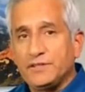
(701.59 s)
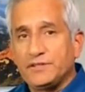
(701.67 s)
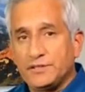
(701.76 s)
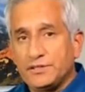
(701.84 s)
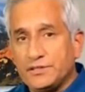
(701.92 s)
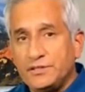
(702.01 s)

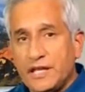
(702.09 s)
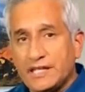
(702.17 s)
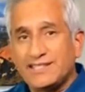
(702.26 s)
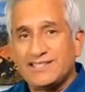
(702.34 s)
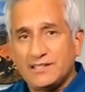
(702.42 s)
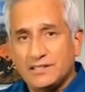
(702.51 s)
is the
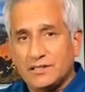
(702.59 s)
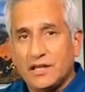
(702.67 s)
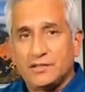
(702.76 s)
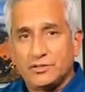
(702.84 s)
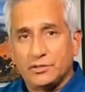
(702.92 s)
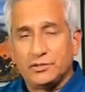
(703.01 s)
next
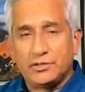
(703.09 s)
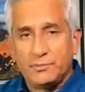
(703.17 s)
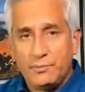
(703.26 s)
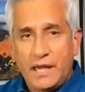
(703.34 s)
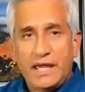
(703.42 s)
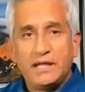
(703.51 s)
scheduled
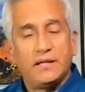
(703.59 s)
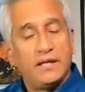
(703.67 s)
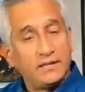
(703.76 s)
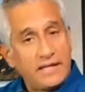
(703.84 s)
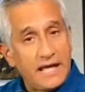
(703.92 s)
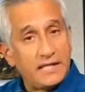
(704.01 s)

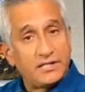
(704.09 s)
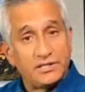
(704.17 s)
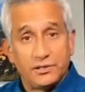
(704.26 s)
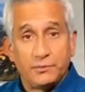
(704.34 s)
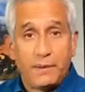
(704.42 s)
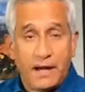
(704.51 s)
debate. That is
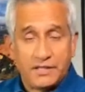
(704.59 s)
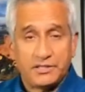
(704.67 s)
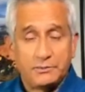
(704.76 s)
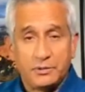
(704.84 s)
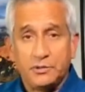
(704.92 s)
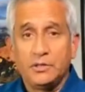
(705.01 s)
still
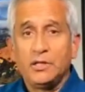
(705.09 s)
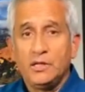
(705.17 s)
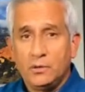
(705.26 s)
possible.